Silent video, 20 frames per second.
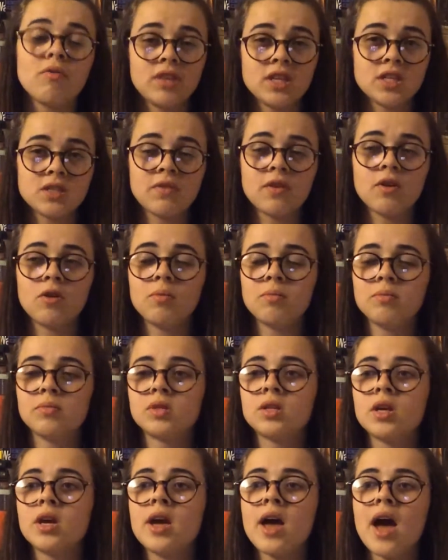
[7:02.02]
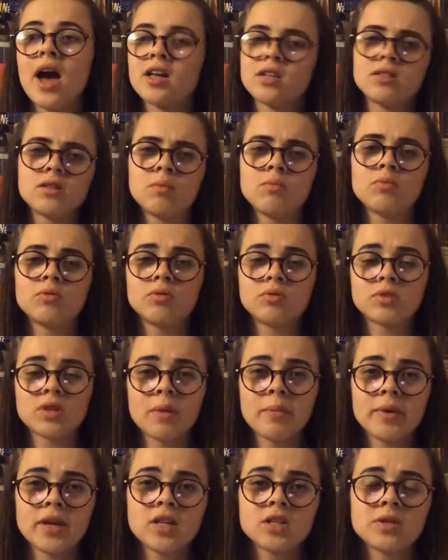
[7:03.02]
of these films as Dumbledore's
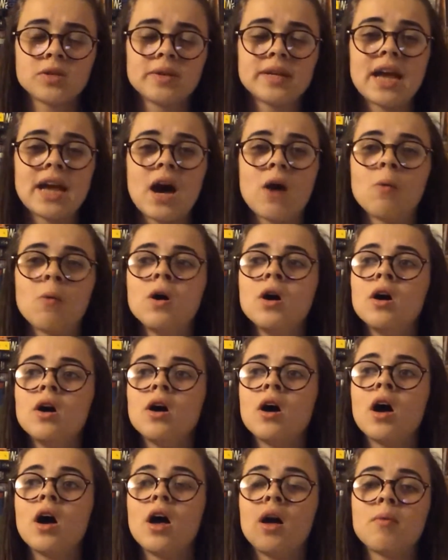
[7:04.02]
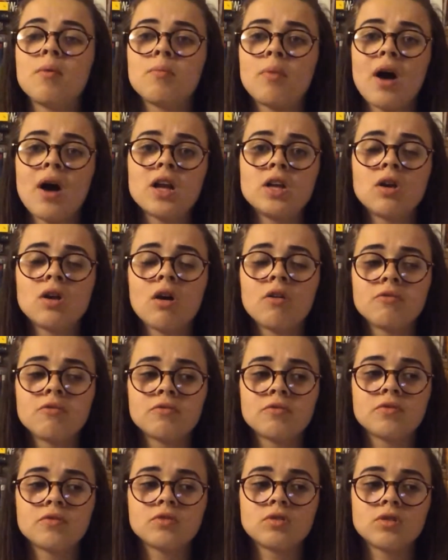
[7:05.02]
coming into it now. But I
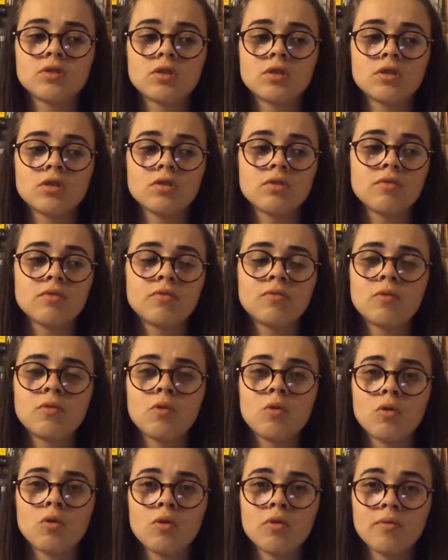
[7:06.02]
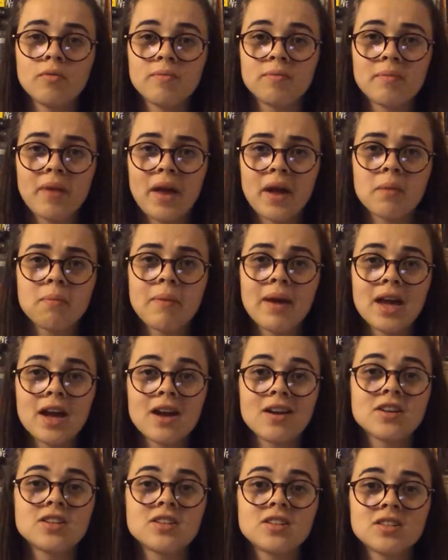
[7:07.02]
love the four like
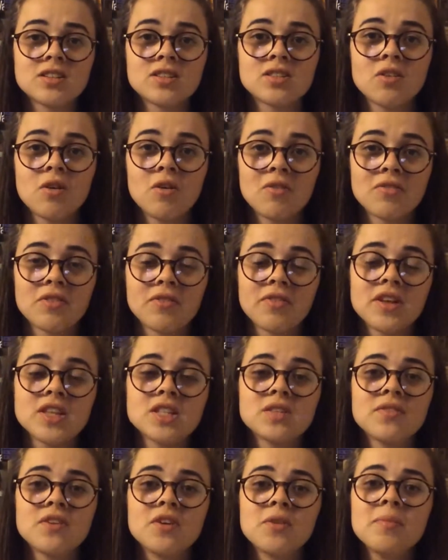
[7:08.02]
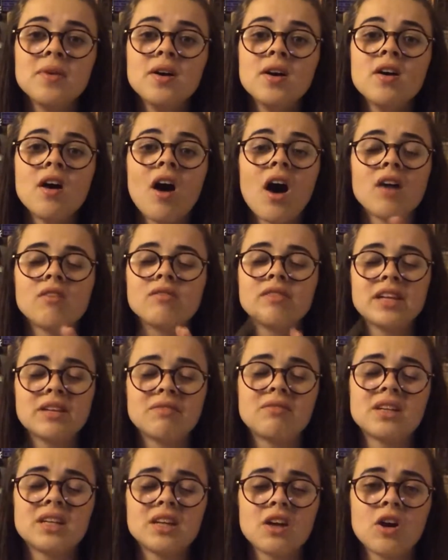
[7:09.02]
main characters of the first film. I
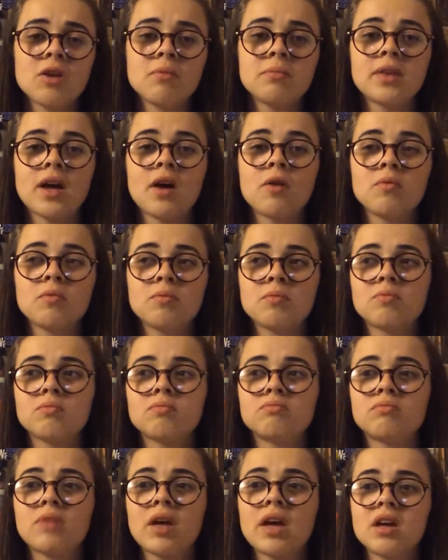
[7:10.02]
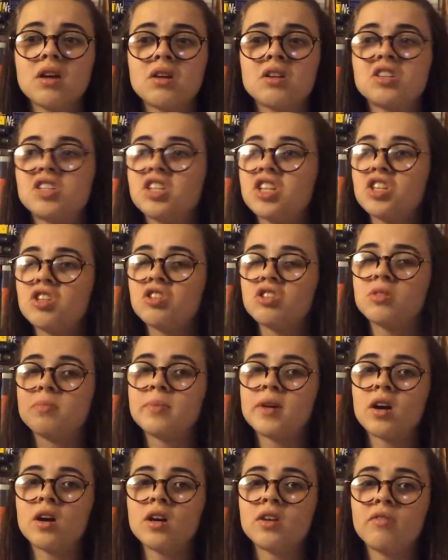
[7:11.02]
really hope that they continue
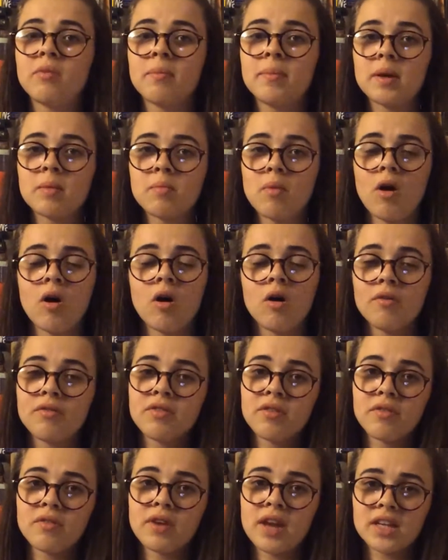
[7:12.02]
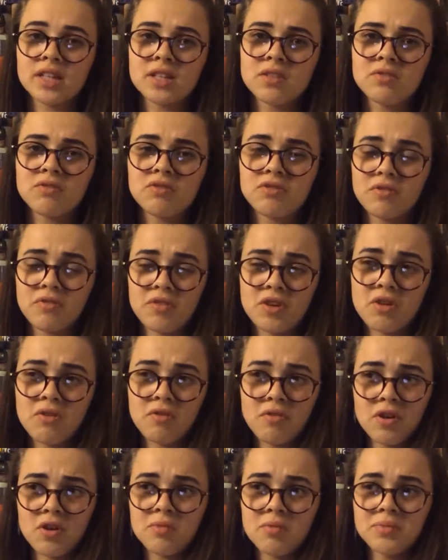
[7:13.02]
to be kind of a big part of the next
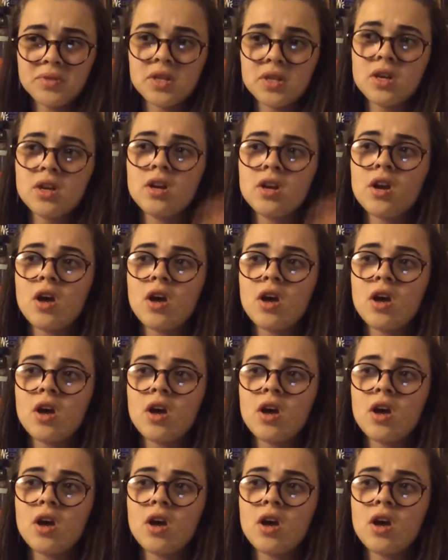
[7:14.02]
few films.